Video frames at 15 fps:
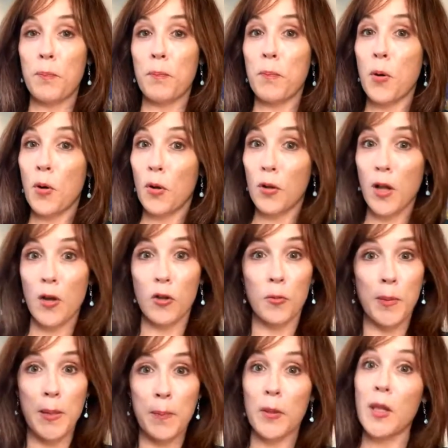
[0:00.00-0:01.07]
pull other
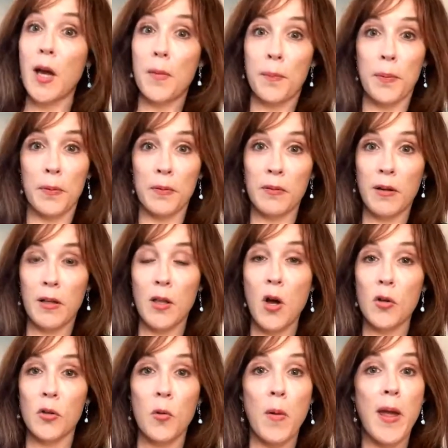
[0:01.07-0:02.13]
people up
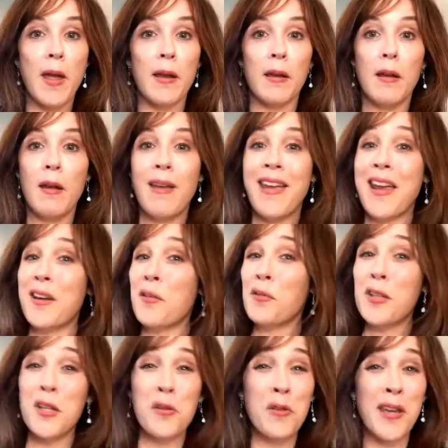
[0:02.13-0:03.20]
along the way? And
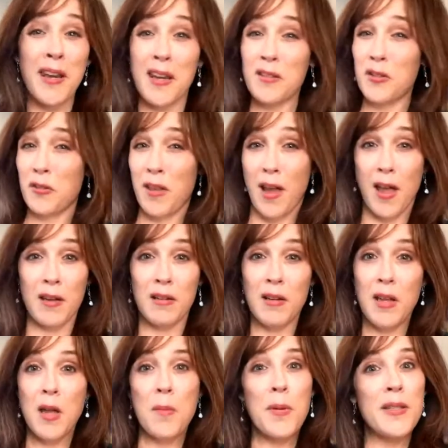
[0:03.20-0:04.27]
only you can answer that.
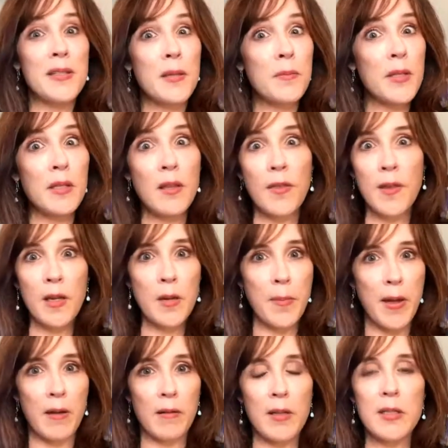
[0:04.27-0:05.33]
But it's something to think
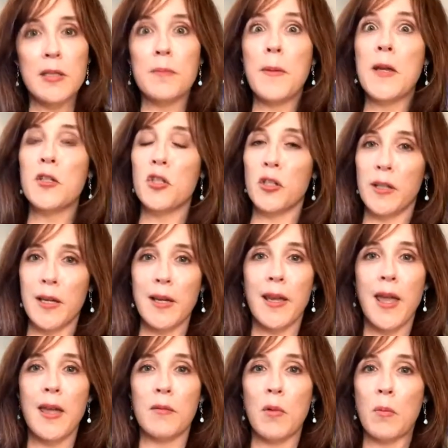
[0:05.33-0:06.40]
about, especially,
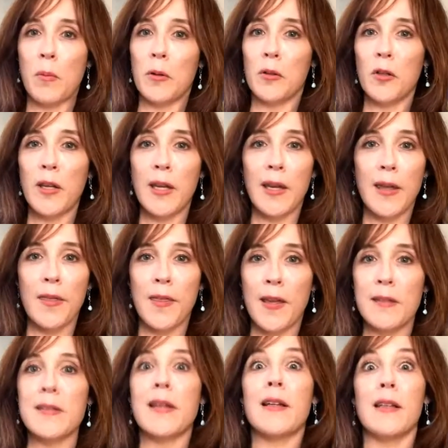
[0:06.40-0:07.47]
again, when we're looking at
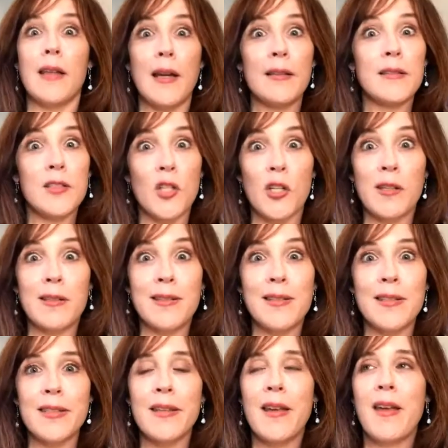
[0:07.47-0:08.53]
things like
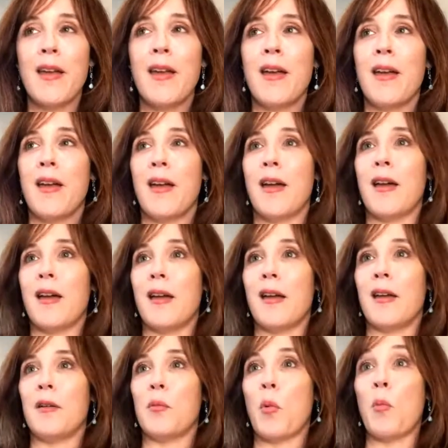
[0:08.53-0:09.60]
elections,
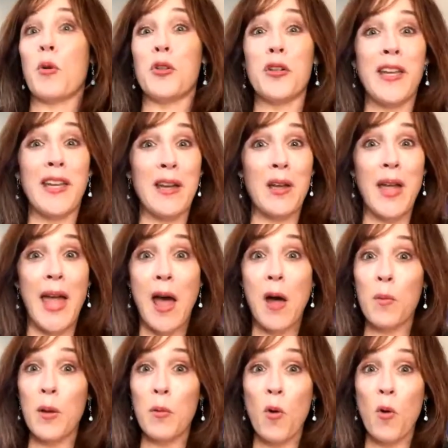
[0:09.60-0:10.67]
when we're looking at
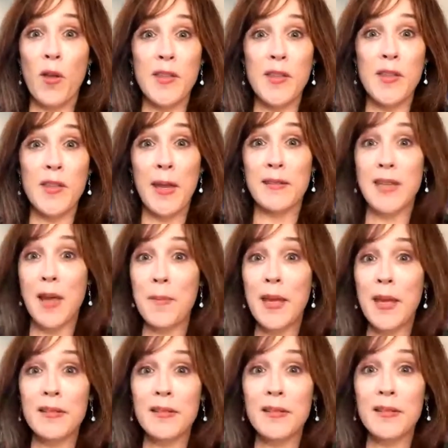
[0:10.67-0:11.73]
how we want this
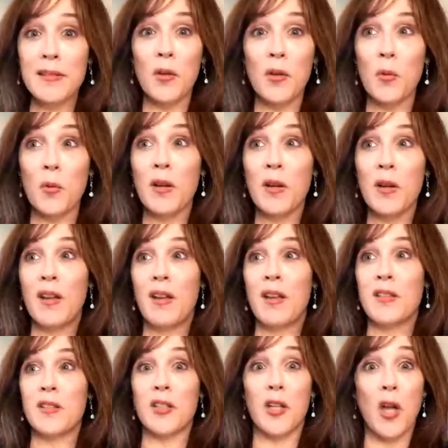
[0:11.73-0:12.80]
pandemic to
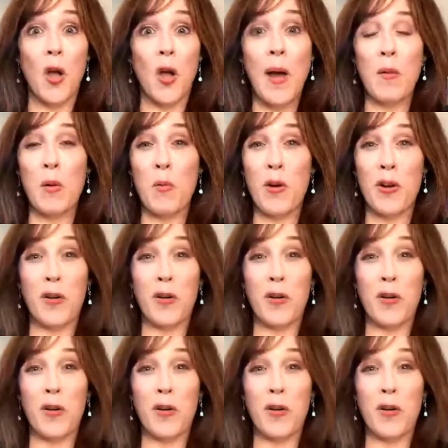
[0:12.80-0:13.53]
go, how we want our